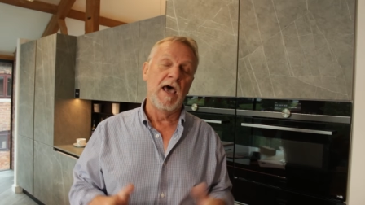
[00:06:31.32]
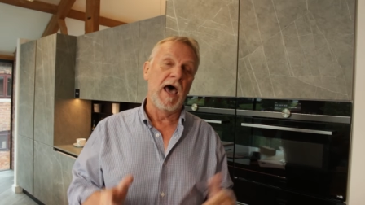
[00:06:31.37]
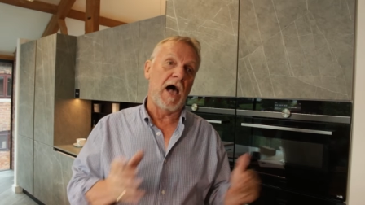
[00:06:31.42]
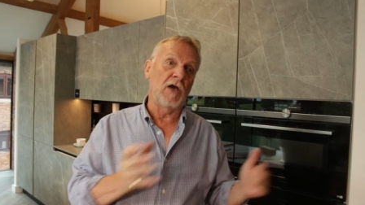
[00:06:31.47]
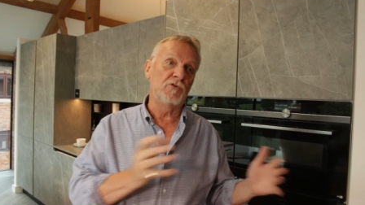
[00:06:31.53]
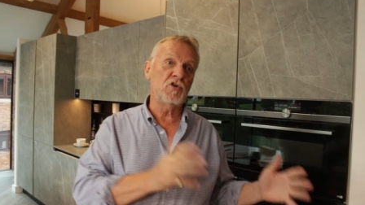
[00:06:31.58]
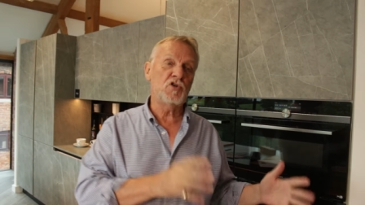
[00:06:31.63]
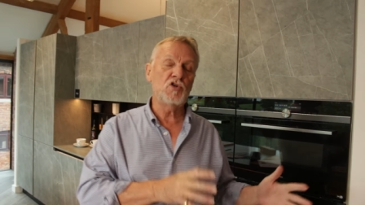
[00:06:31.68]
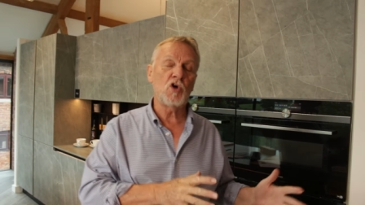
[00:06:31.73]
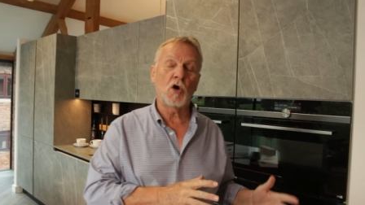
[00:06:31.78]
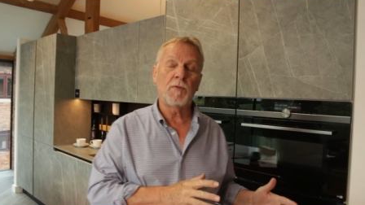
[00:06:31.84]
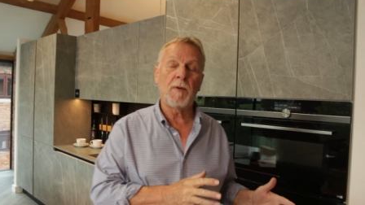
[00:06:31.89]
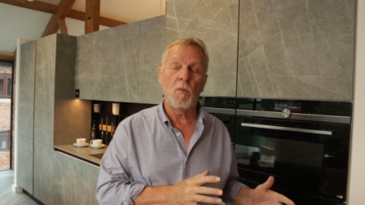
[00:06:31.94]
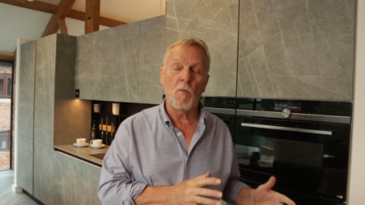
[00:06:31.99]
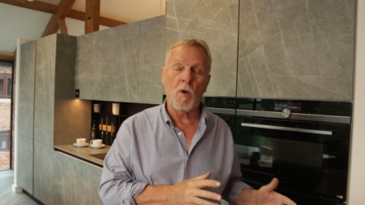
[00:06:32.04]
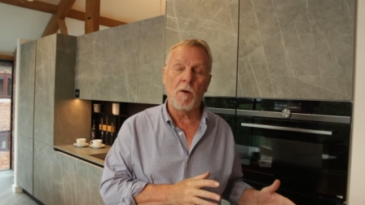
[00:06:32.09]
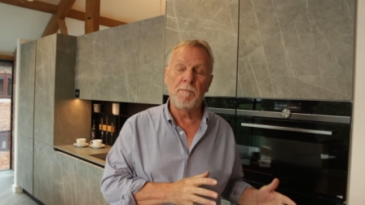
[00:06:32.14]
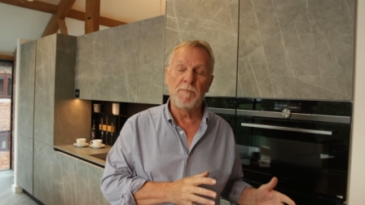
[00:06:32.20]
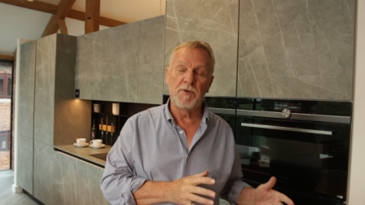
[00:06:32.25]
I'll just talk
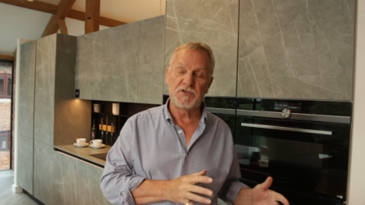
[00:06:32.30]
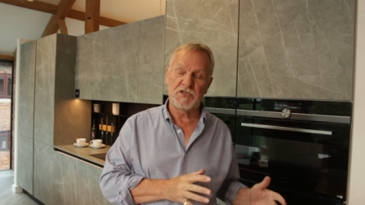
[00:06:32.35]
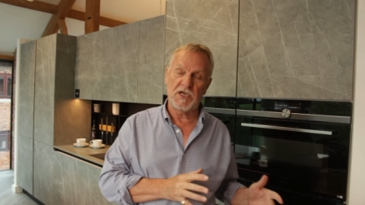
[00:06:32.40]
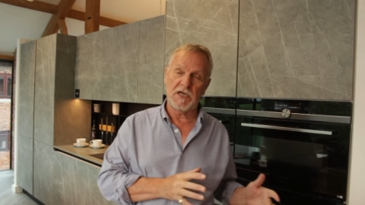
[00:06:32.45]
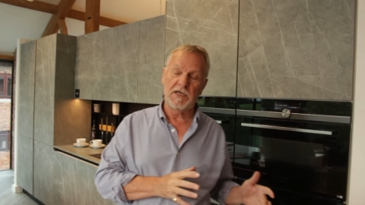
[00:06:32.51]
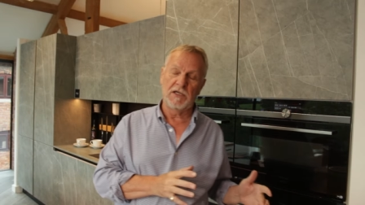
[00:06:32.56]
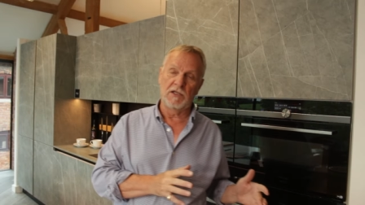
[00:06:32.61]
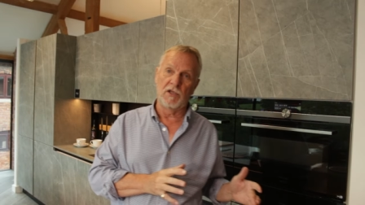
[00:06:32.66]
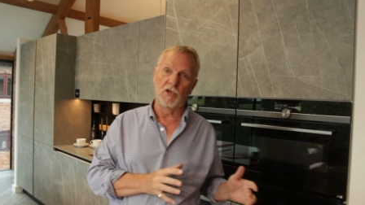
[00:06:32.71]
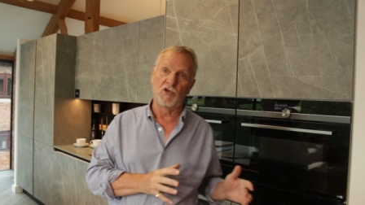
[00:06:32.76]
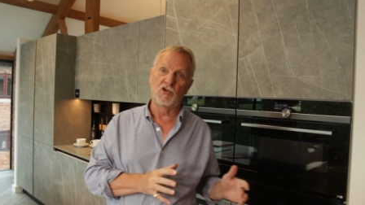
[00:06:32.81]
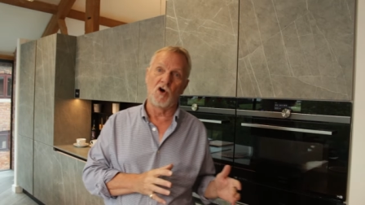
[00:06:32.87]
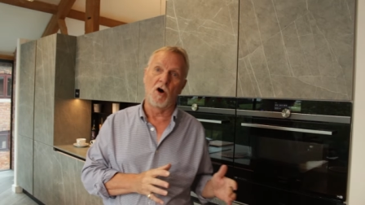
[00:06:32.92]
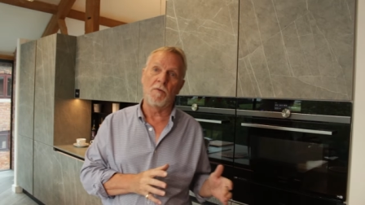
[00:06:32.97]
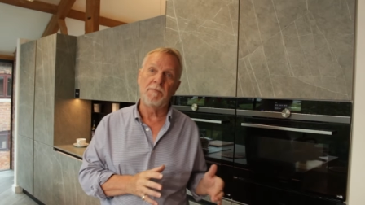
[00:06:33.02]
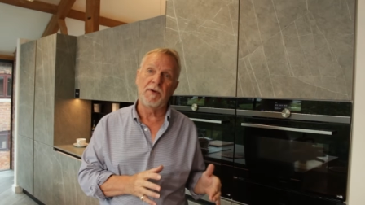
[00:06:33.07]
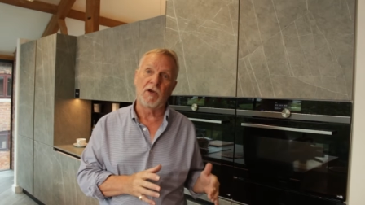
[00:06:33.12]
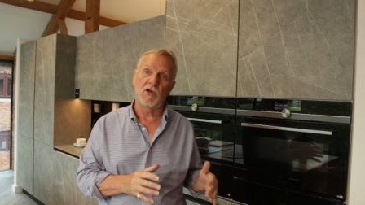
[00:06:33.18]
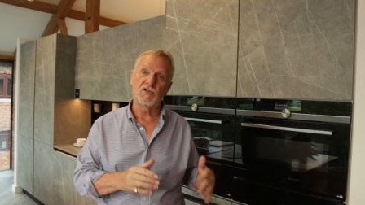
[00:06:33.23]
about one particular
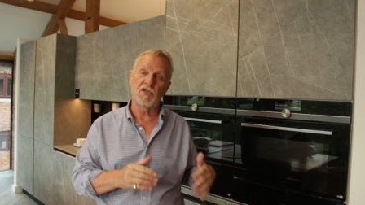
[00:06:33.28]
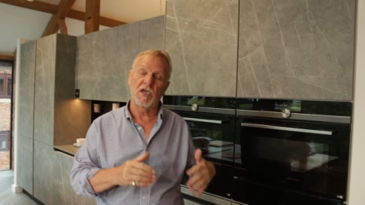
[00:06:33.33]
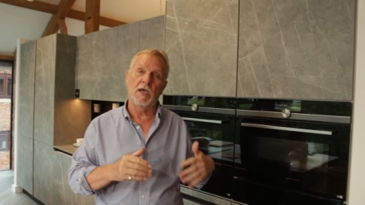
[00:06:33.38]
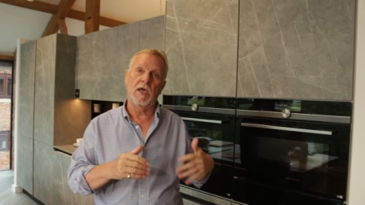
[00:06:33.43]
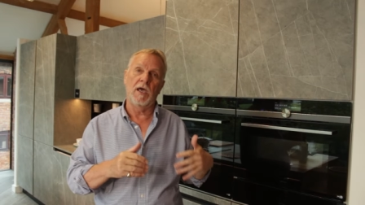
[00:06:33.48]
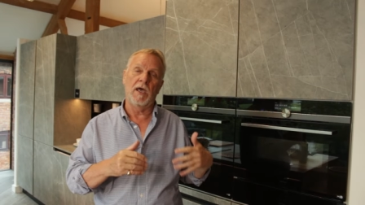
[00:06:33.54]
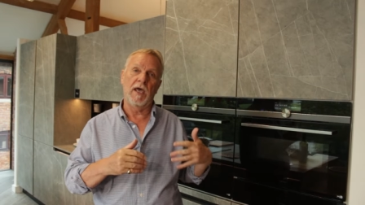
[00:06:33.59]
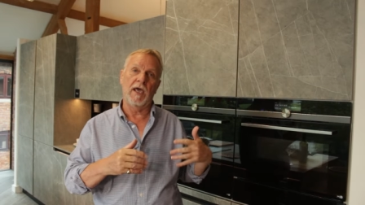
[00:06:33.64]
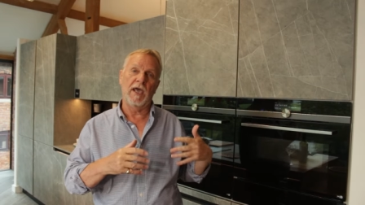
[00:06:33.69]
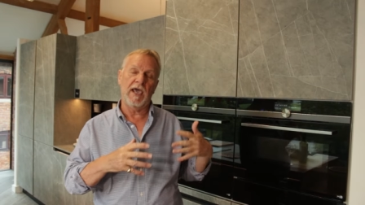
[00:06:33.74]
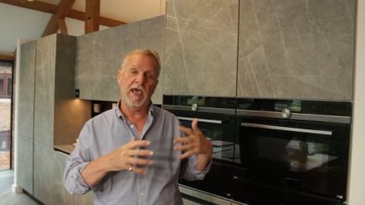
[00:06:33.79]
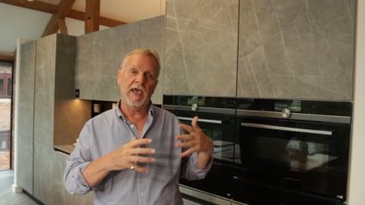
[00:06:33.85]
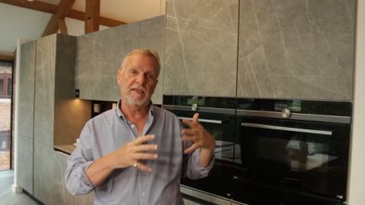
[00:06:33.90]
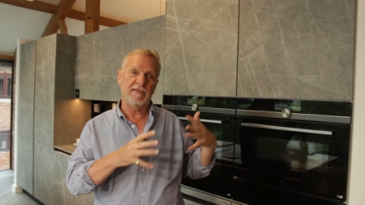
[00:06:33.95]
job because uh, uh